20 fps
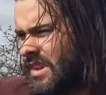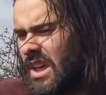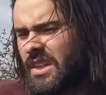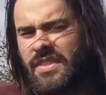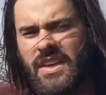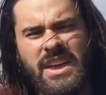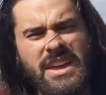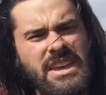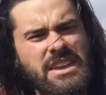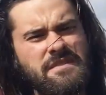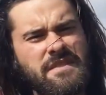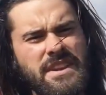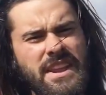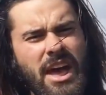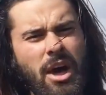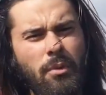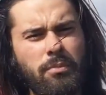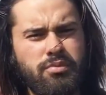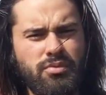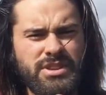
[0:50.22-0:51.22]
They even
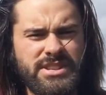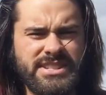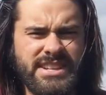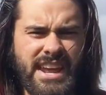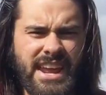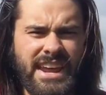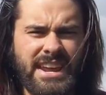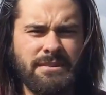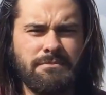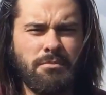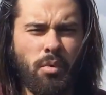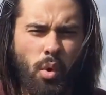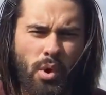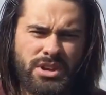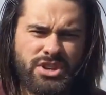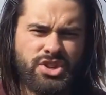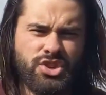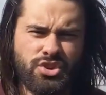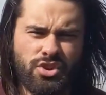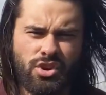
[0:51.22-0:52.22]
help retain
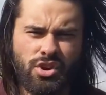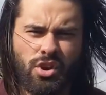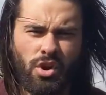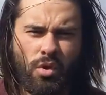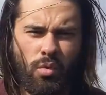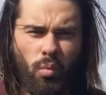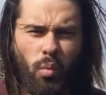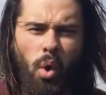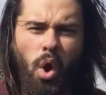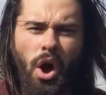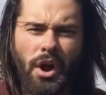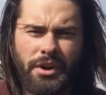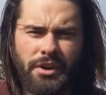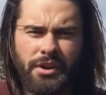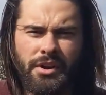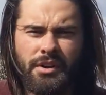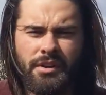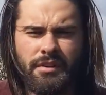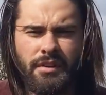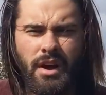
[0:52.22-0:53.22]
moisture or
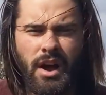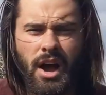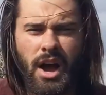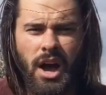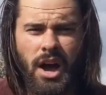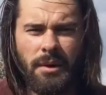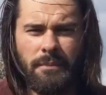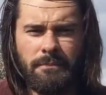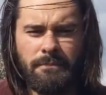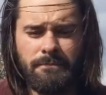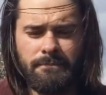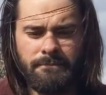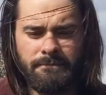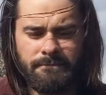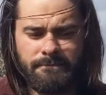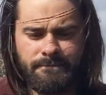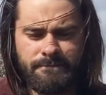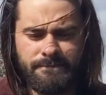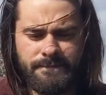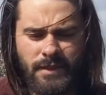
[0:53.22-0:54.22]
water,
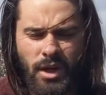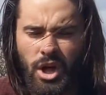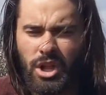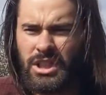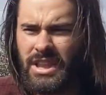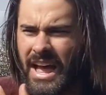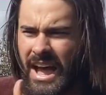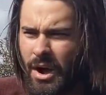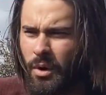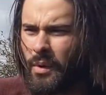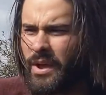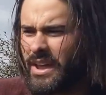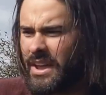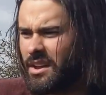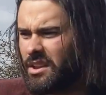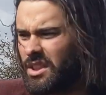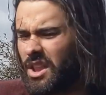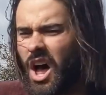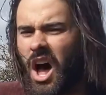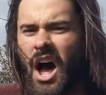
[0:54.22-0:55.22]
allowing
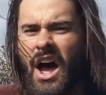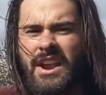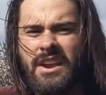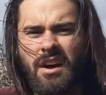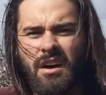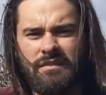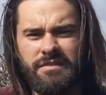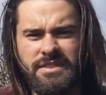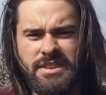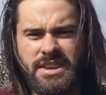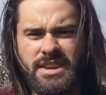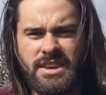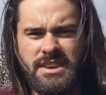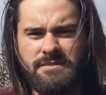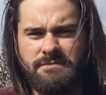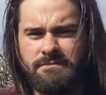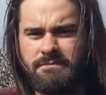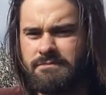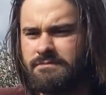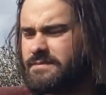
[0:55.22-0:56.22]
a lot of the
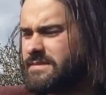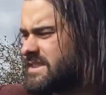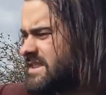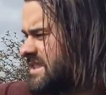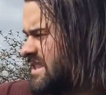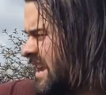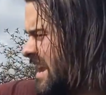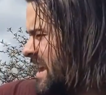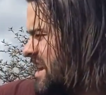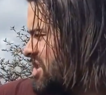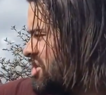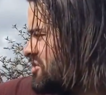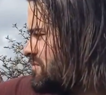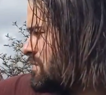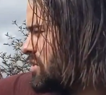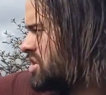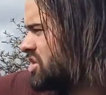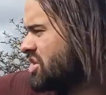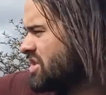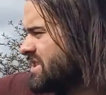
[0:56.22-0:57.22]
sage
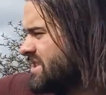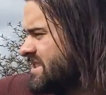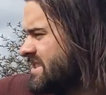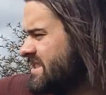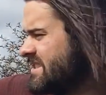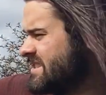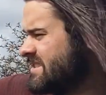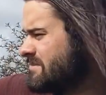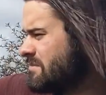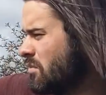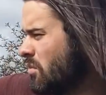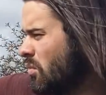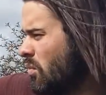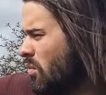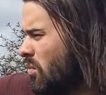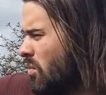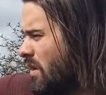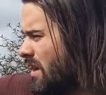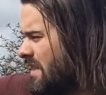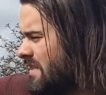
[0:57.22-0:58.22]
bushes
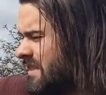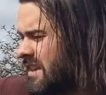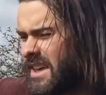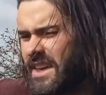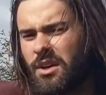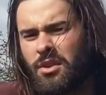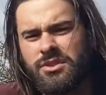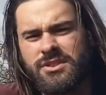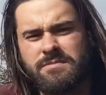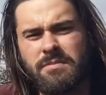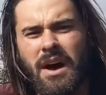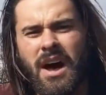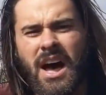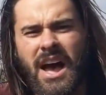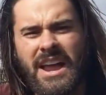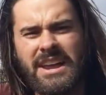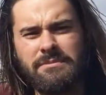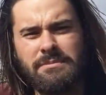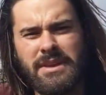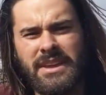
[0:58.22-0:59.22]
in the hills
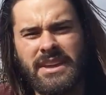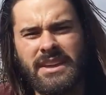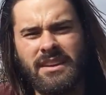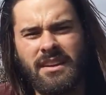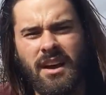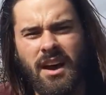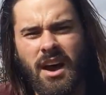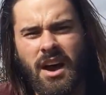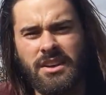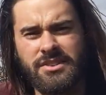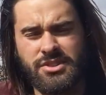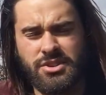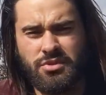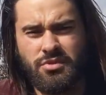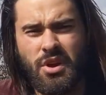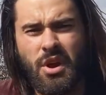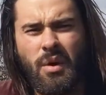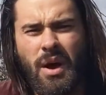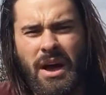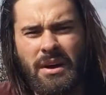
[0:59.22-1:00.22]
behind me to
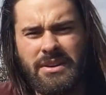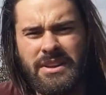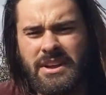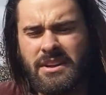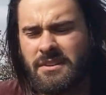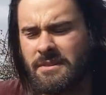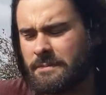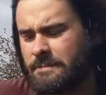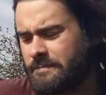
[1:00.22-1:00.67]
grow out here.